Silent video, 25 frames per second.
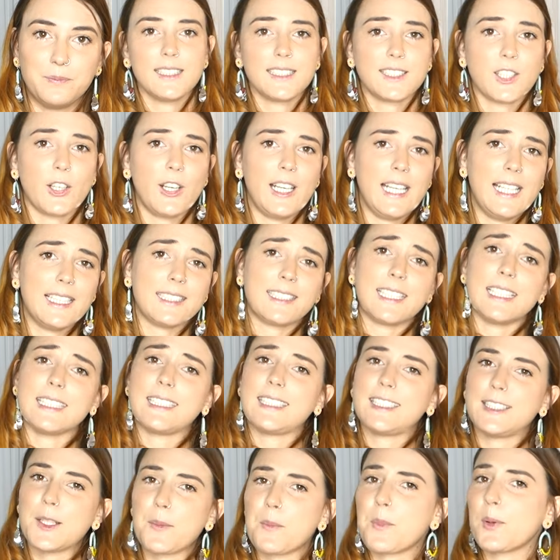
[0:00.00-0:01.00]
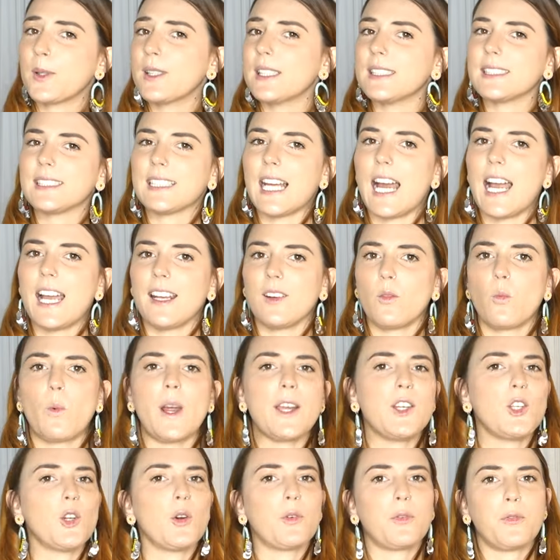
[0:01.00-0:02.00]
So it's as simple as that.
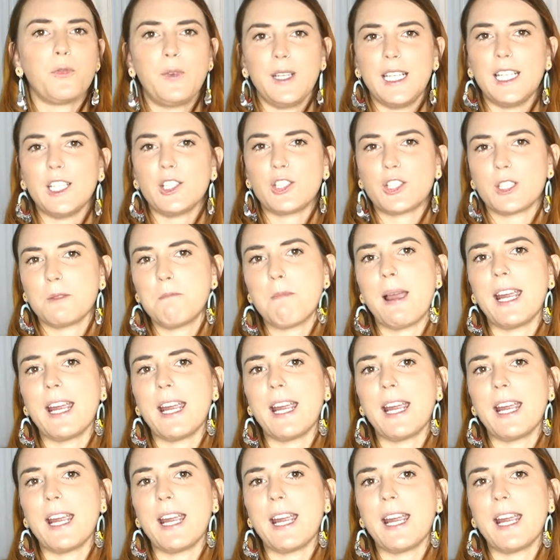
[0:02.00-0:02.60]
When you're finished,